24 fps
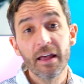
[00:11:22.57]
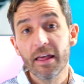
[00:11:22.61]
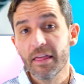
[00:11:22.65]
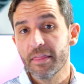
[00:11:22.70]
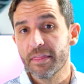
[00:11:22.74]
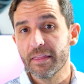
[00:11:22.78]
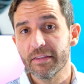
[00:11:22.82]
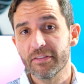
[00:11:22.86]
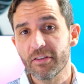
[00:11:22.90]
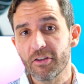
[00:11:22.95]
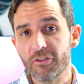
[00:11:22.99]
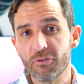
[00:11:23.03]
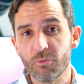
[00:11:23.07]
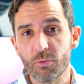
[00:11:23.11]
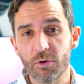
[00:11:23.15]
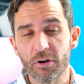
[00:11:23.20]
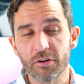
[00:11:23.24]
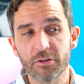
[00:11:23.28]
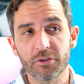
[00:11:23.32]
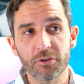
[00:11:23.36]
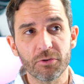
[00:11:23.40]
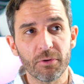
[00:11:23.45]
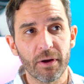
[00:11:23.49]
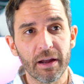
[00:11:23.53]
This has
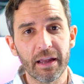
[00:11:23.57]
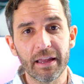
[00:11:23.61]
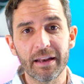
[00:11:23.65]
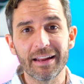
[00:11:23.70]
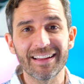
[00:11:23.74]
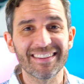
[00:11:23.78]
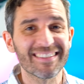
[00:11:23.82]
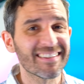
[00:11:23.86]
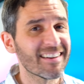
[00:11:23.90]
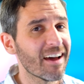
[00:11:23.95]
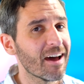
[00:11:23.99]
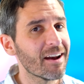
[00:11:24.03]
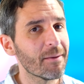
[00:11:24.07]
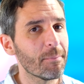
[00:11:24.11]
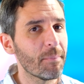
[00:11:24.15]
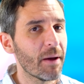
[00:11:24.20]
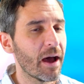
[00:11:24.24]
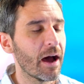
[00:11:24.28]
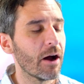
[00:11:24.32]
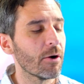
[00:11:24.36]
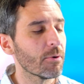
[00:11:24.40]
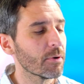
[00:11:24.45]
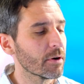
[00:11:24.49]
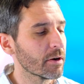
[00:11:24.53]
worked great. It's not a
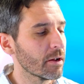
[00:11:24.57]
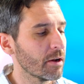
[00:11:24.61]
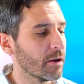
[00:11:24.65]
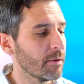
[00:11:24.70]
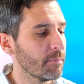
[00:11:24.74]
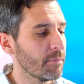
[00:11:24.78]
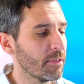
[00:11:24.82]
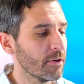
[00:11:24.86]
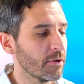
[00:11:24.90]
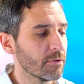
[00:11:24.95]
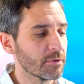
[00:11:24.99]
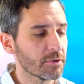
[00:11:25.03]
powered hub though.